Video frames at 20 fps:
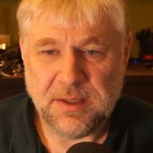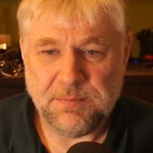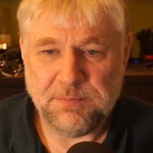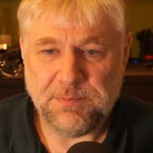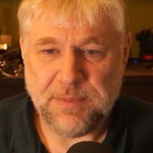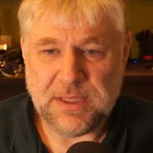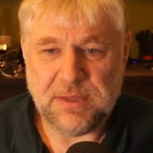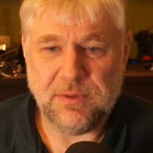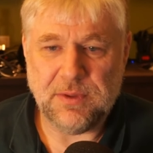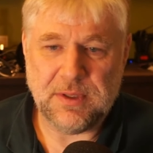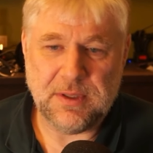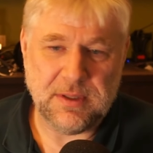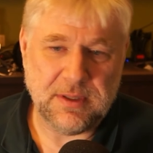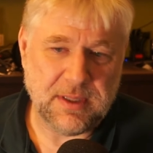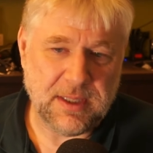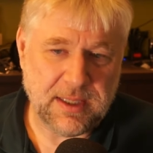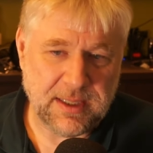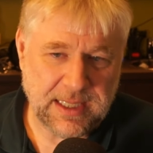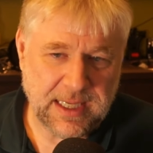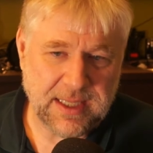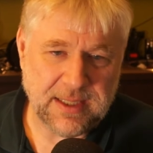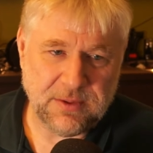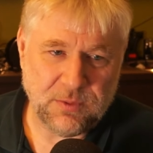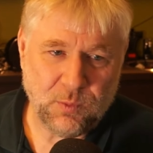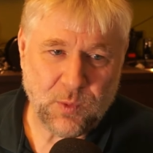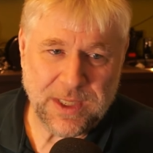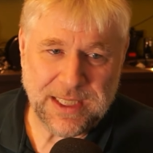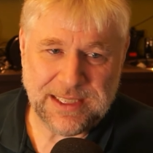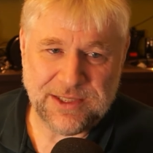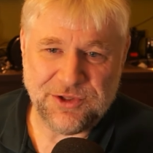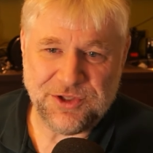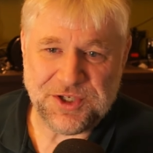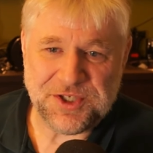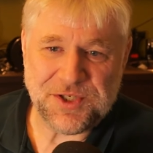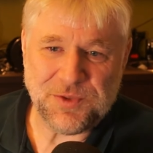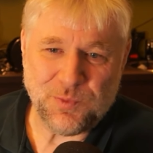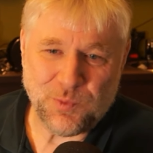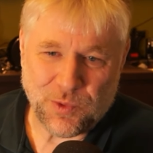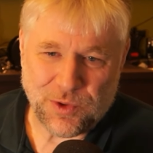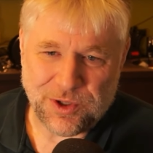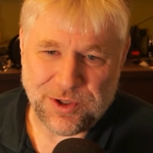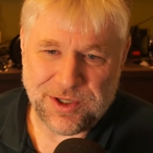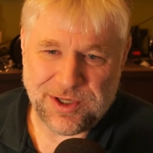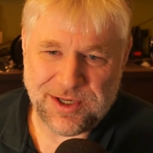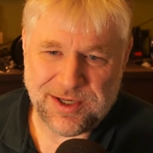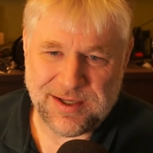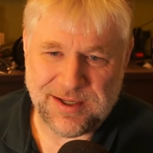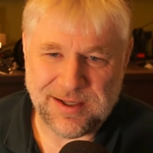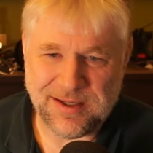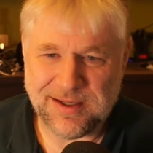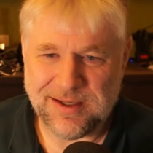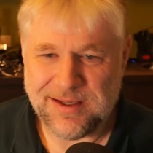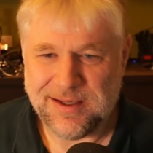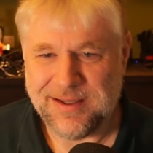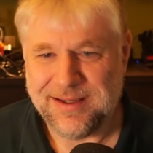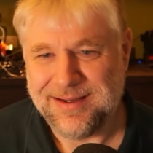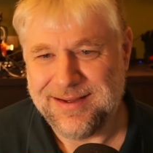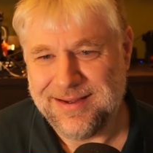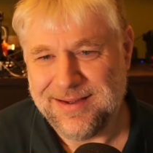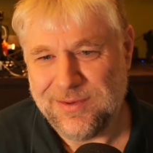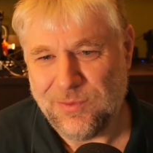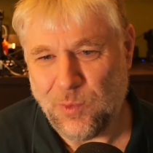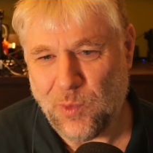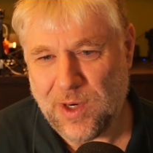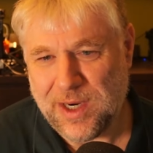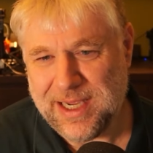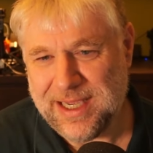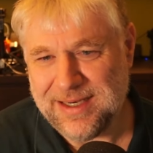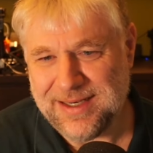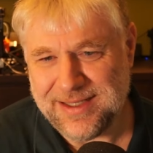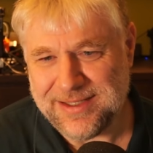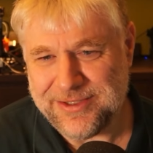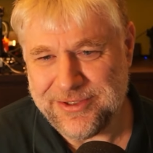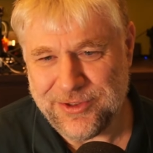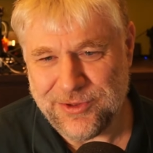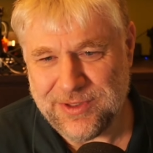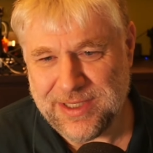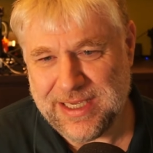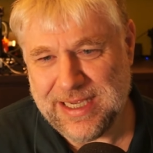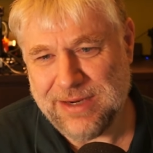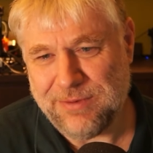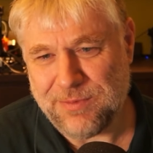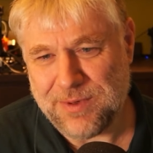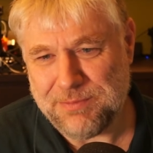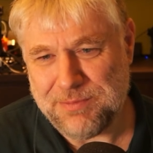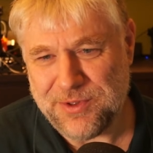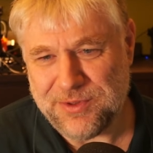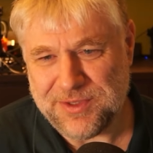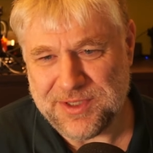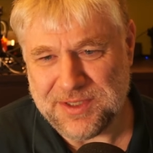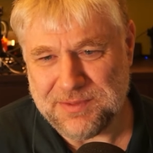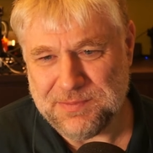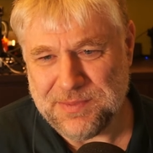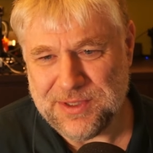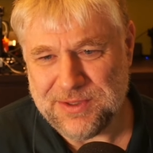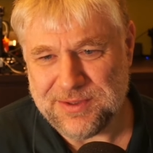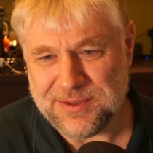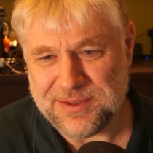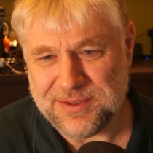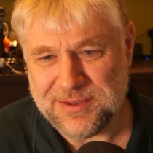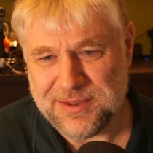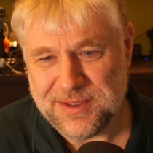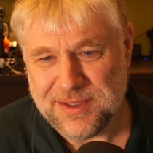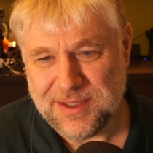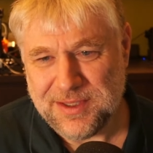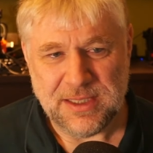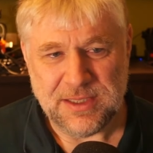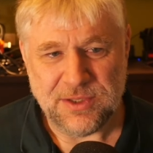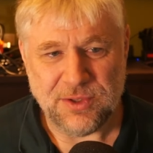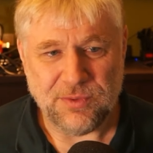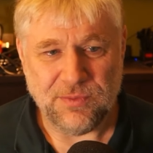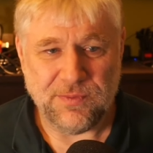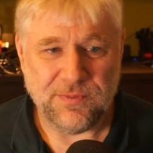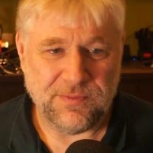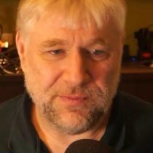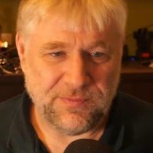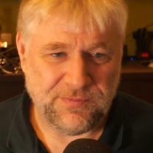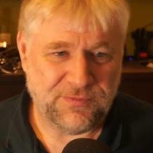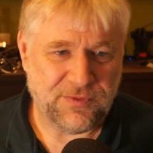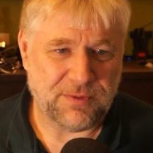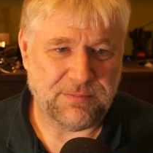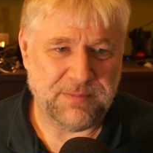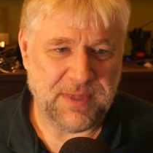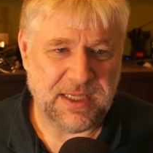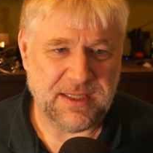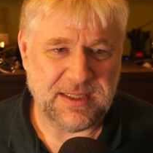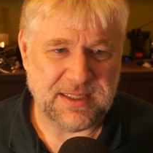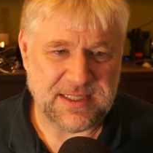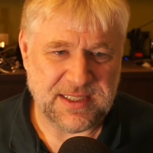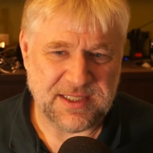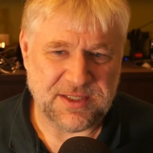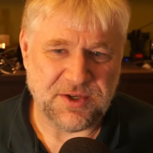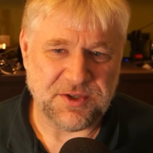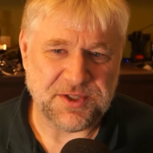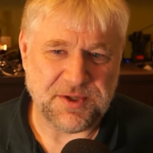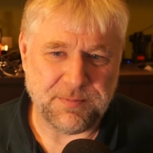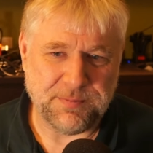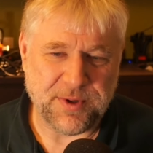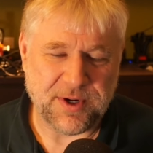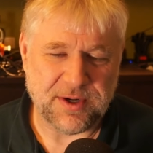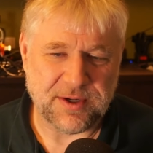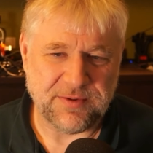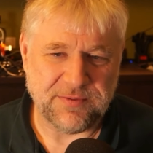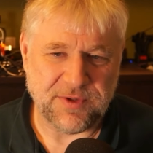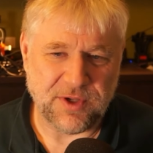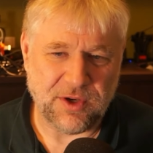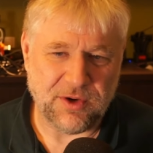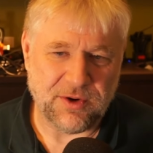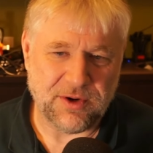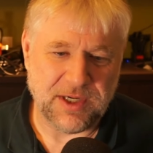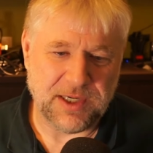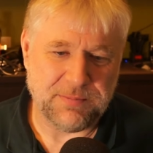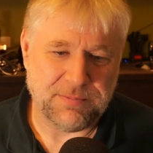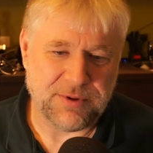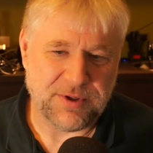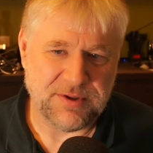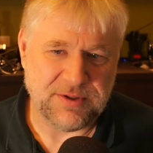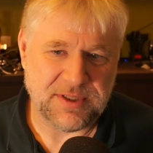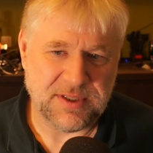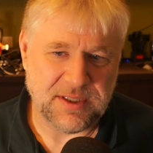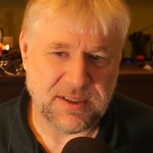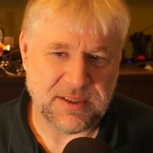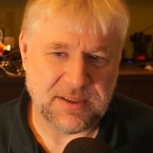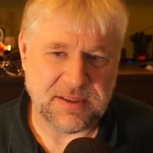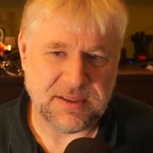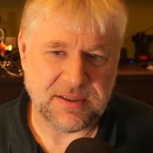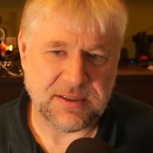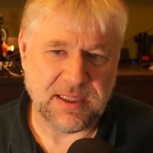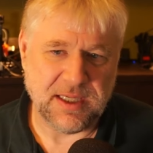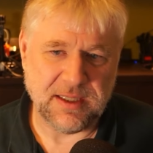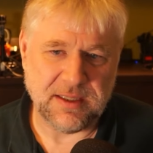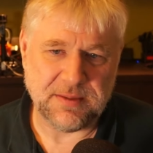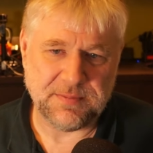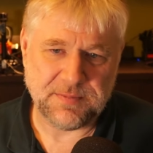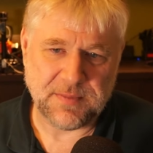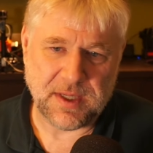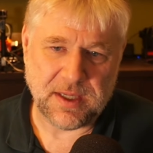But again, when it doesn't work, what can they do? They can reboot the computer. So for me, this is also part of the learning process that